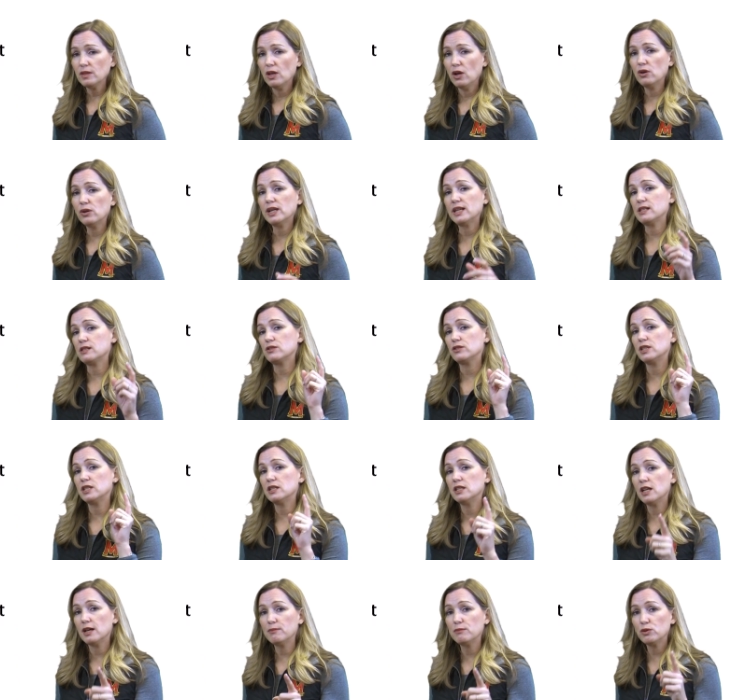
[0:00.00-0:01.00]
Okay, so the
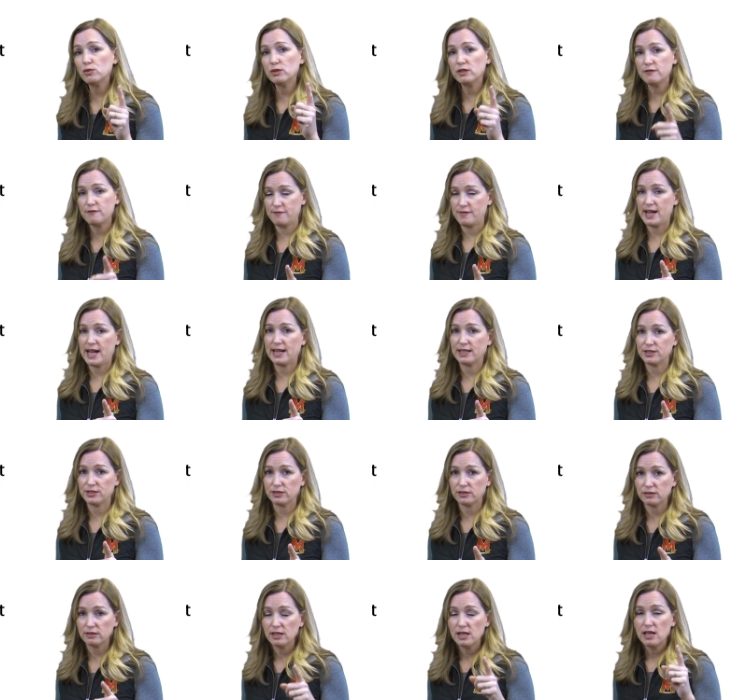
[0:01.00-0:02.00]
number one
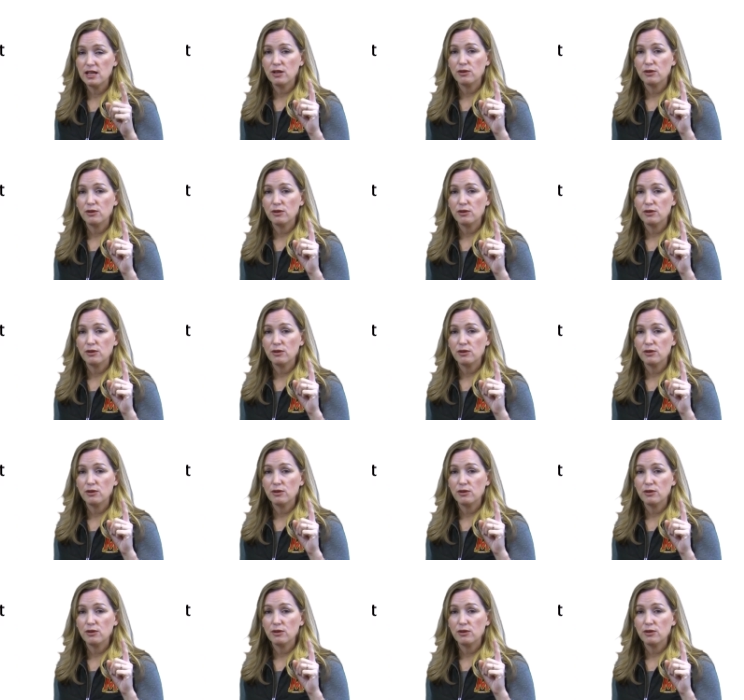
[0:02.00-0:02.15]
factor